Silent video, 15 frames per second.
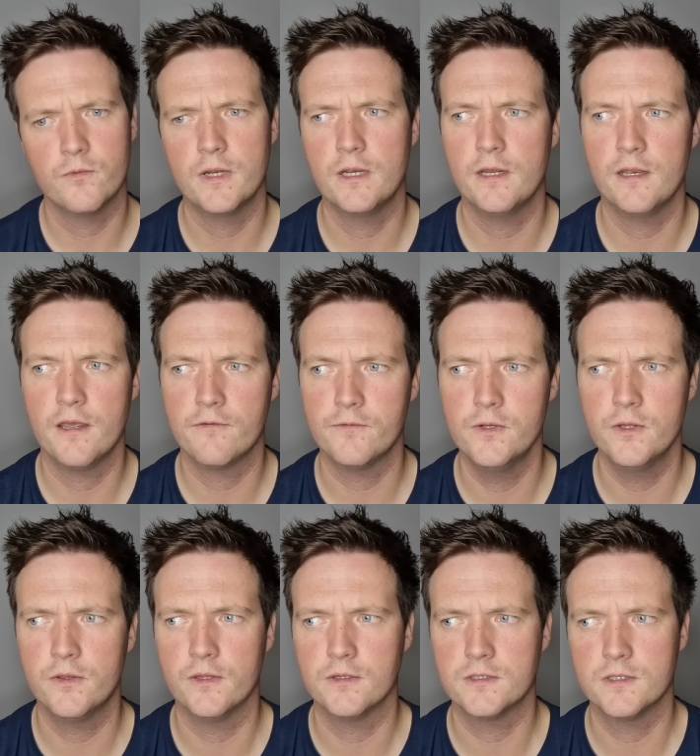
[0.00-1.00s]
really left
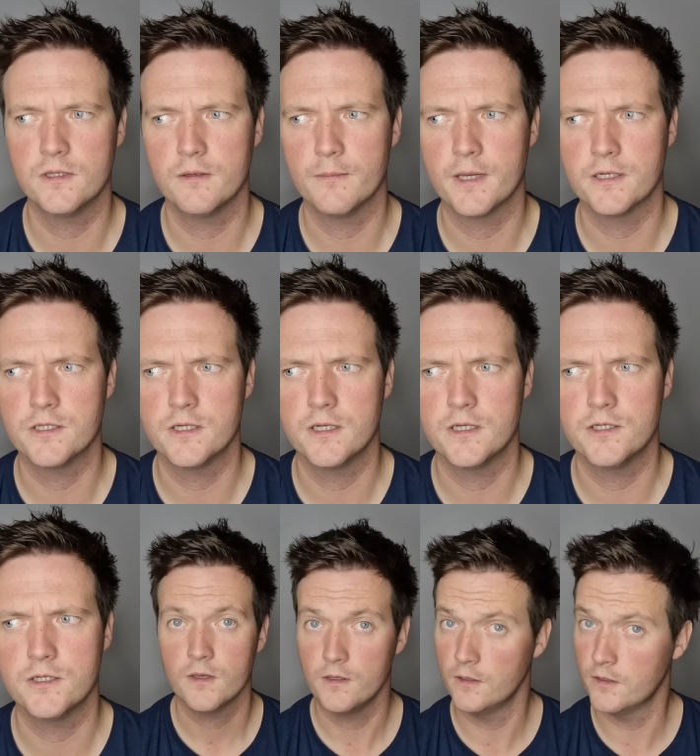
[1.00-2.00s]
nothing to the
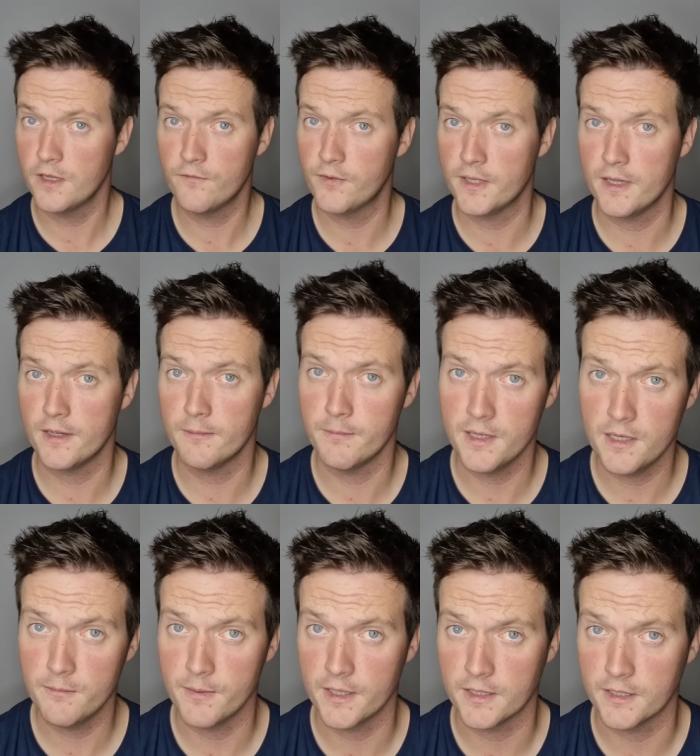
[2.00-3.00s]
imagination. You'll never hear me
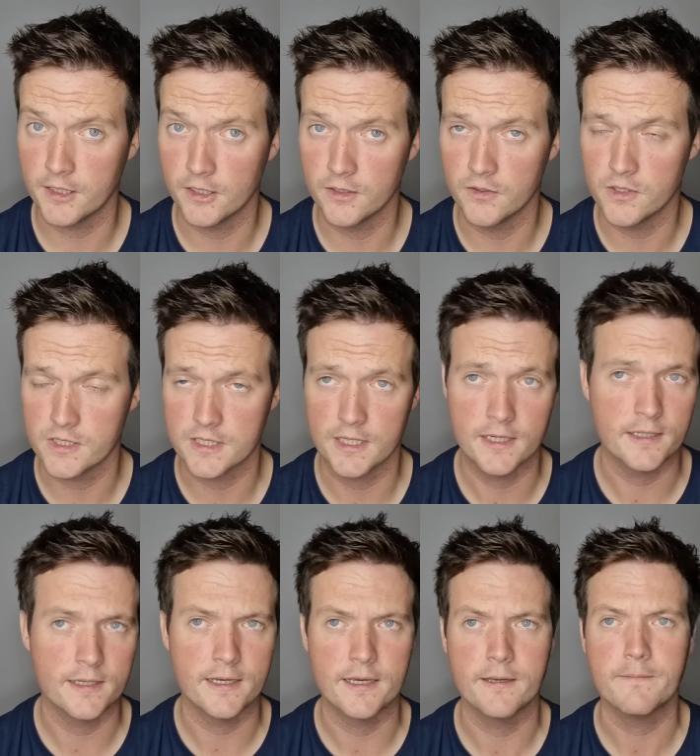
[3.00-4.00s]
making a noise like
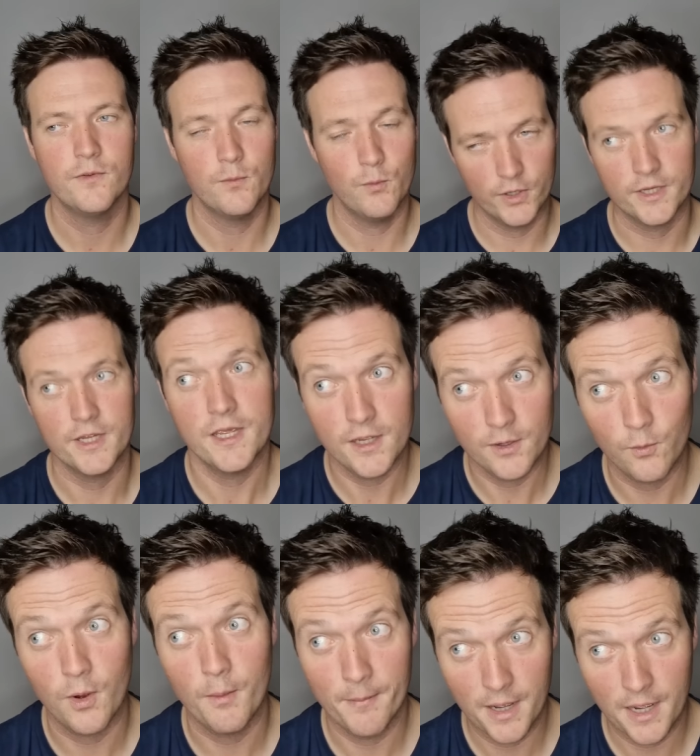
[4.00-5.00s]
that. You want to hear
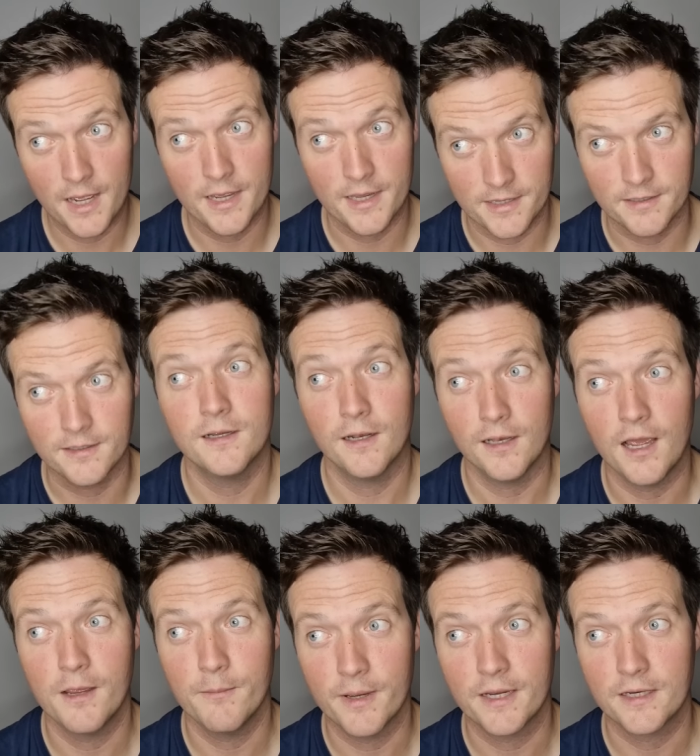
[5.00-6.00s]
what my
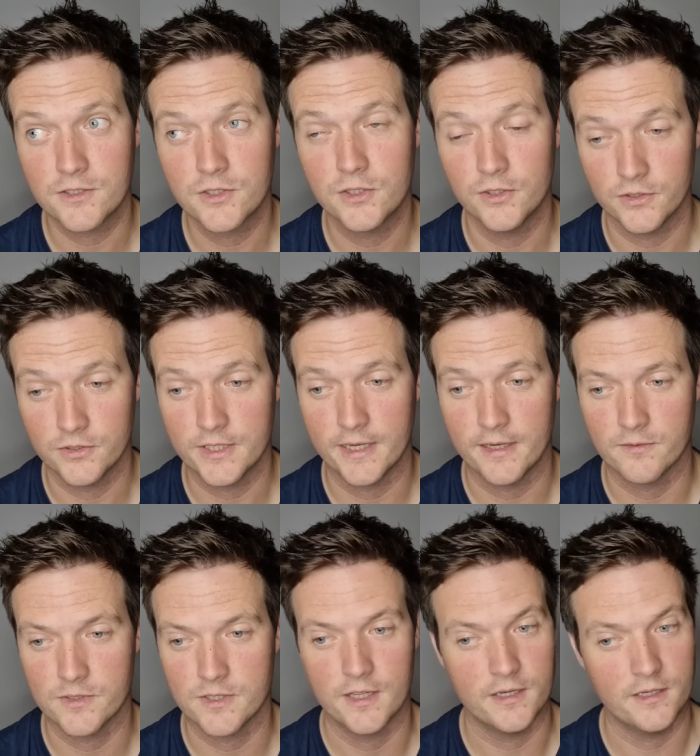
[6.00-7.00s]
climax call
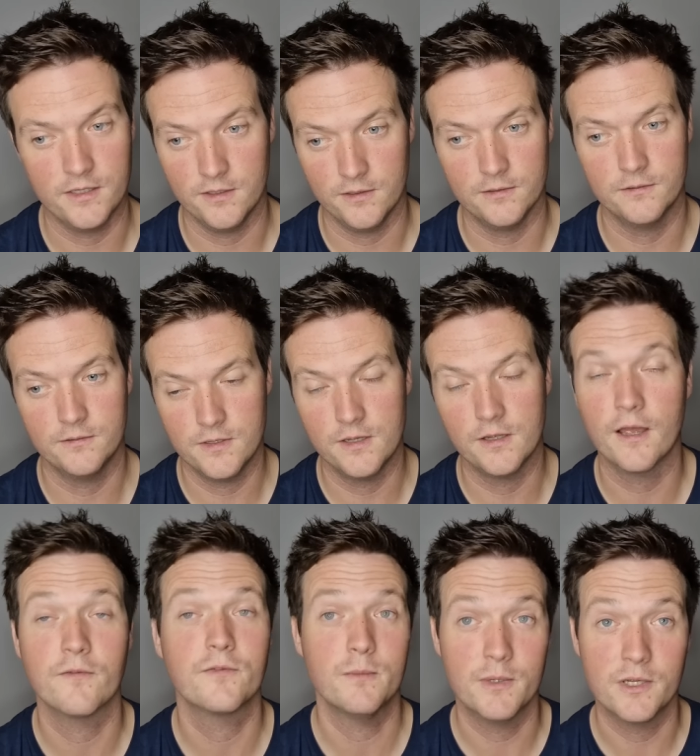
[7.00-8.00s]
sounds like, you'll
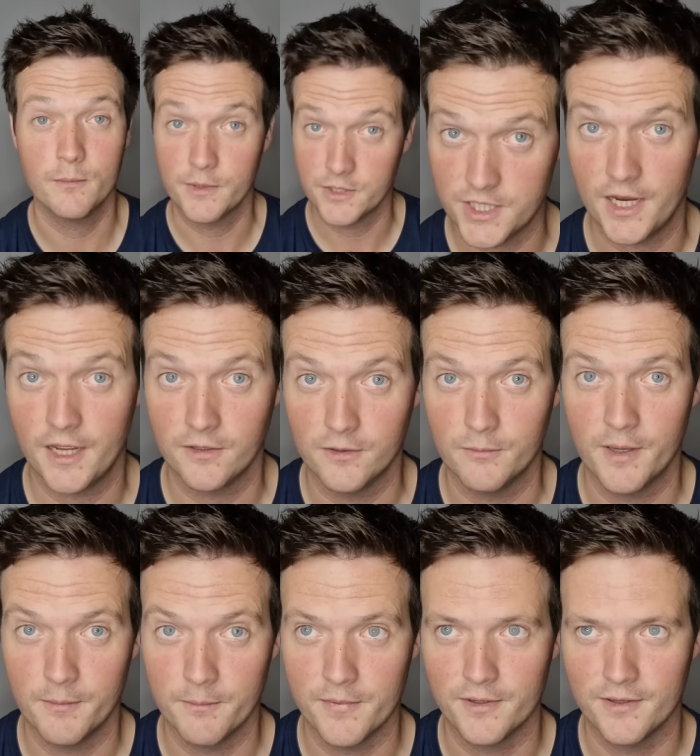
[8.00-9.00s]
have to become a channel
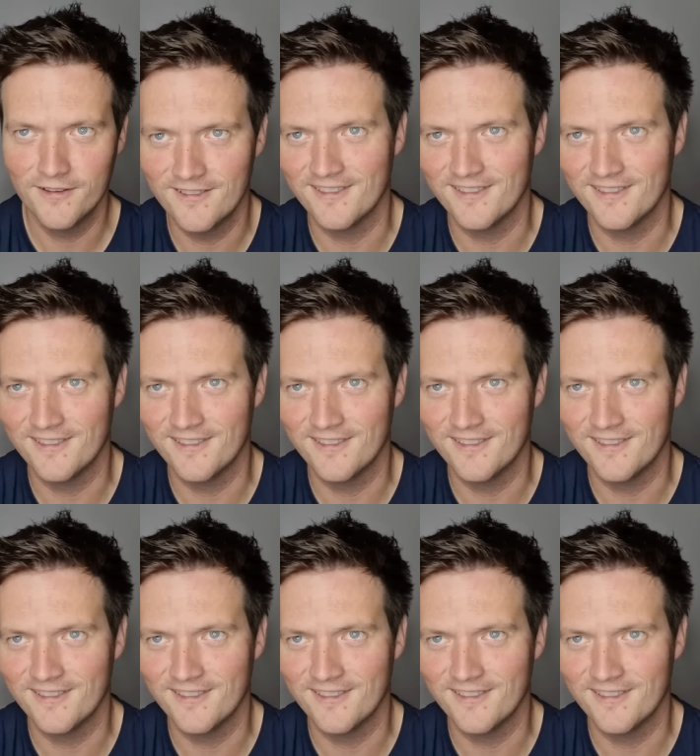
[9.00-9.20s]
member.